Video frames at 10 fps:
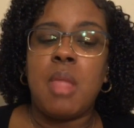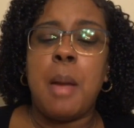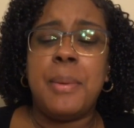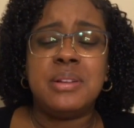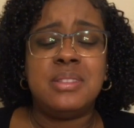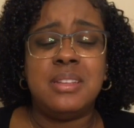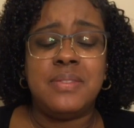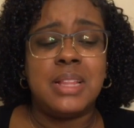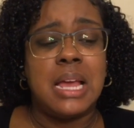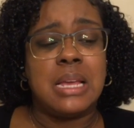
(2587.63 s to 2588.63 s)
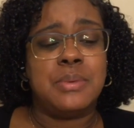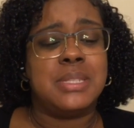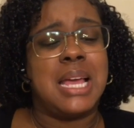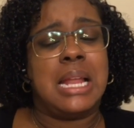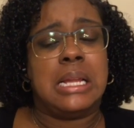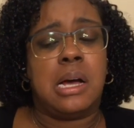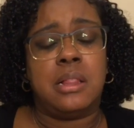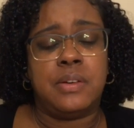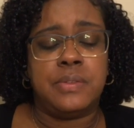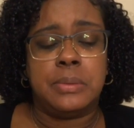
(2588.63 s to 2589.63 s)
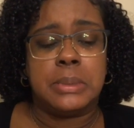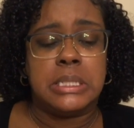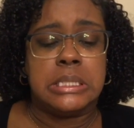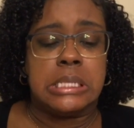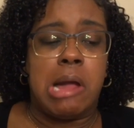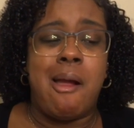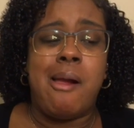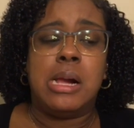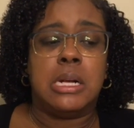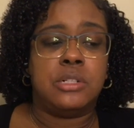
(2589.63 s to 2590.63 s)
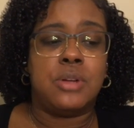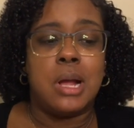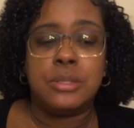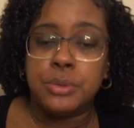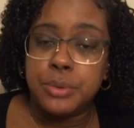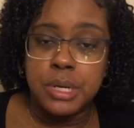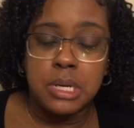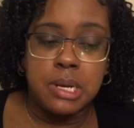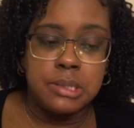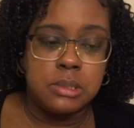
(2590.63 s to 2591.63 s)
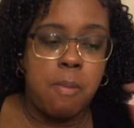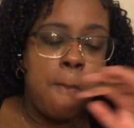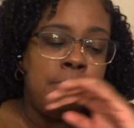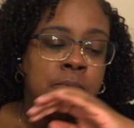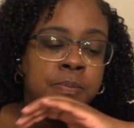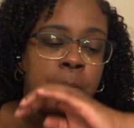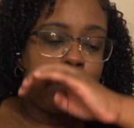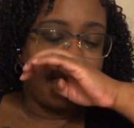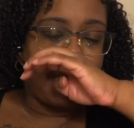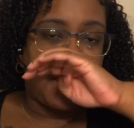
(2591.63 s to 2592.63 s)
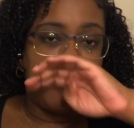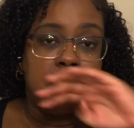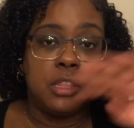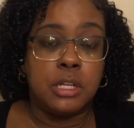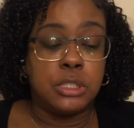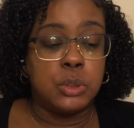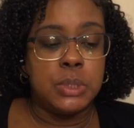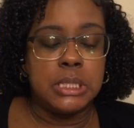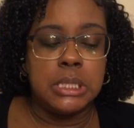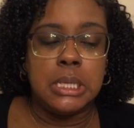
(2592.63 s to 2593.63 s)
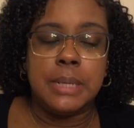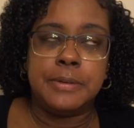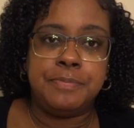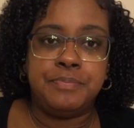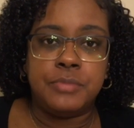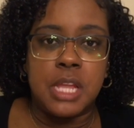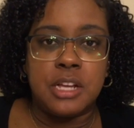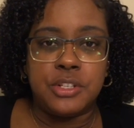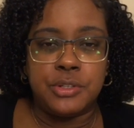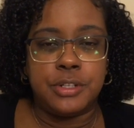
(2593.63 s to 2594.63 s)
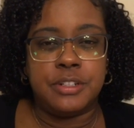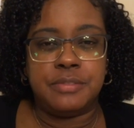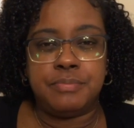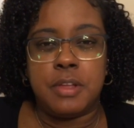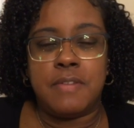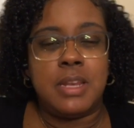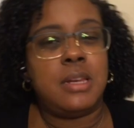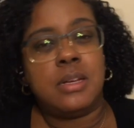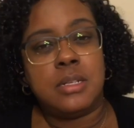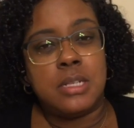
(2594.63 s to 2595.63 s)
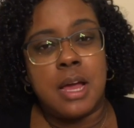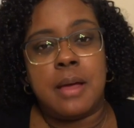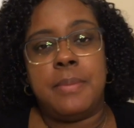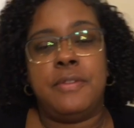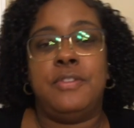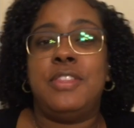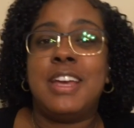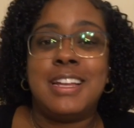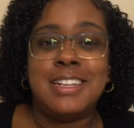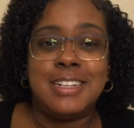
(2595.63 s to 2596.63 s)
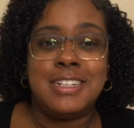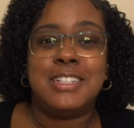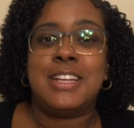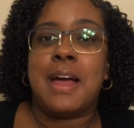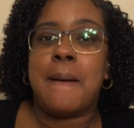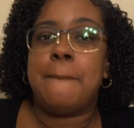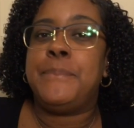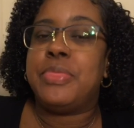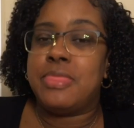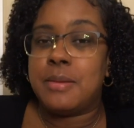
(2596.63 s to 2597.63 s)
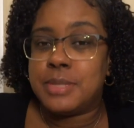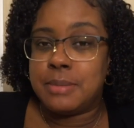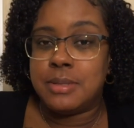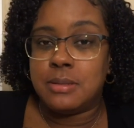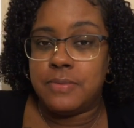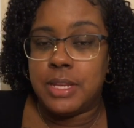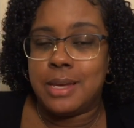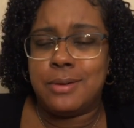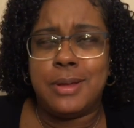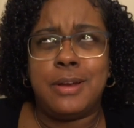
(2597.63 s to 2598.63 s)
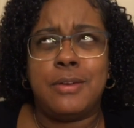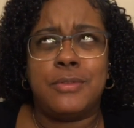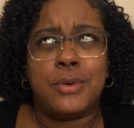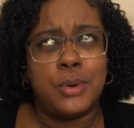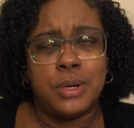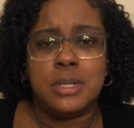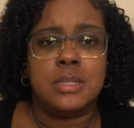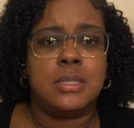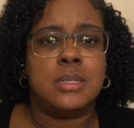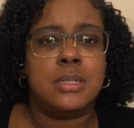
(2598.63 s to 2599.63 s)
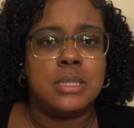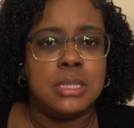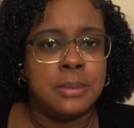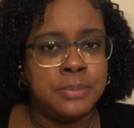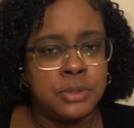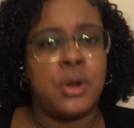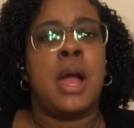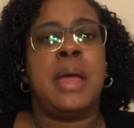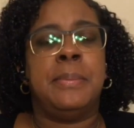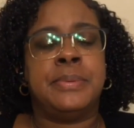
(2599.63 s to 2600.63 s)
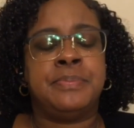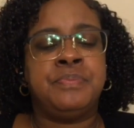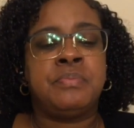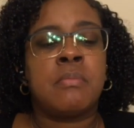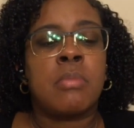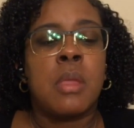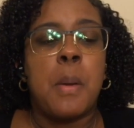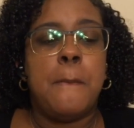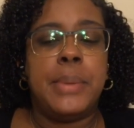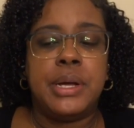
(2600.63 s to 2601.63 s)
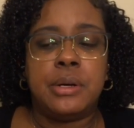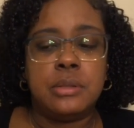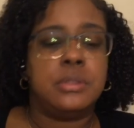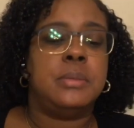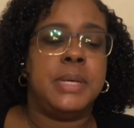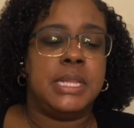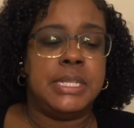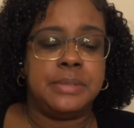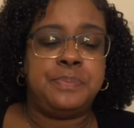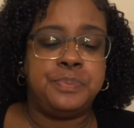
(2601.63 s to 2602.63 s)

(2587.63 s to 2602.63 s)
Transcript: I personally feel like it was kind of all over the place. I tried to organize my thoughts quickly. Not sure if I did a good job. If you think I did a good job, thumbs up this video, and of course subscribe. But ultimately,